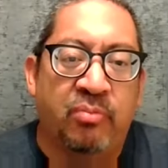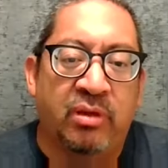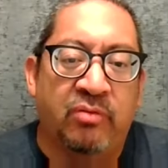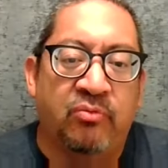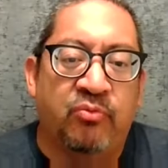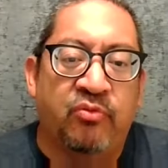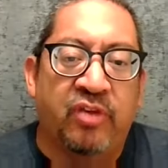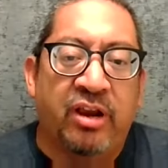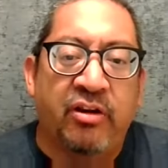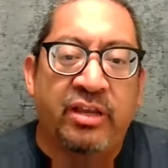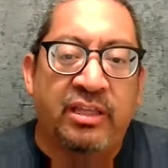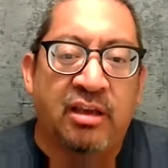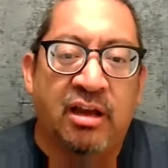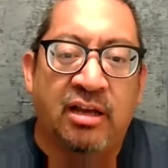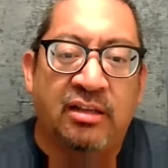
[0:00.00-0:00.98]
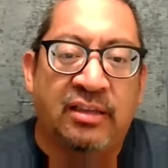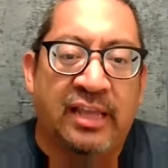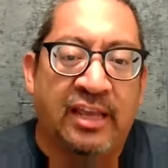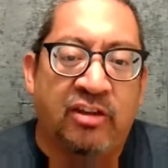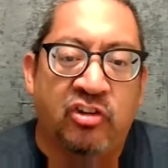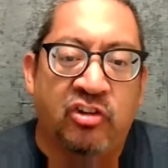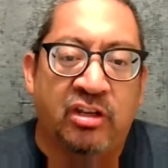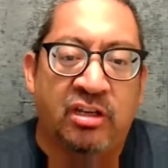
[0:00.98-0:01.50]
very young
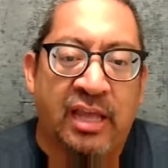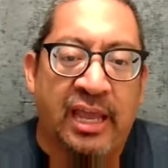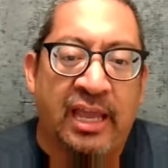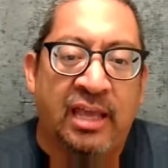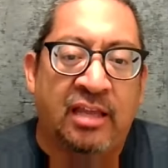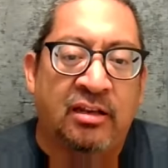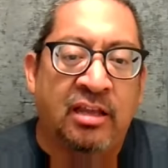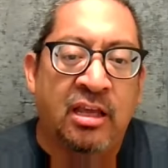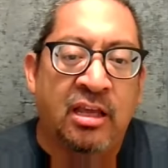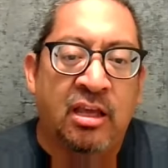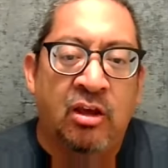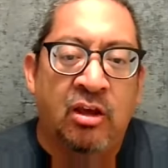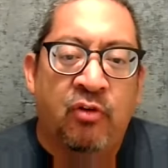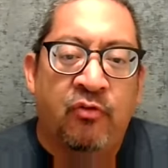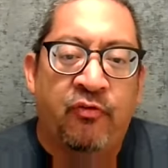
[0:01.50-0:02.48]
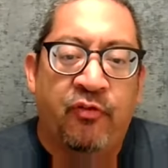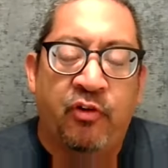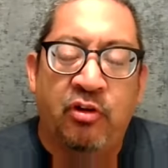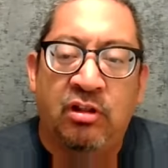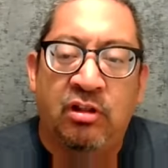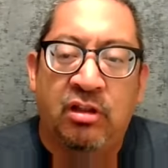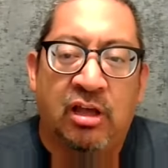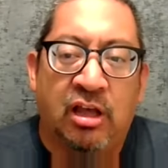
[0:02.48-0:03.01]
nation and
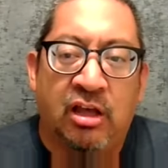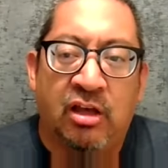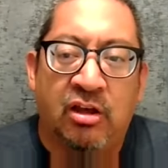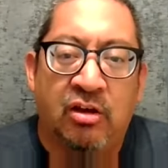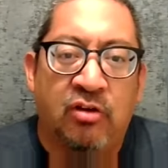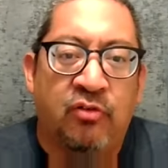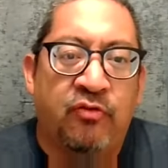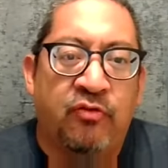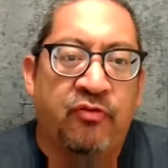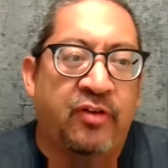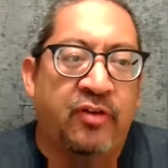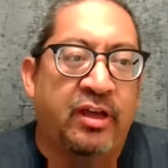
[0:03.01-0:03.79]
full of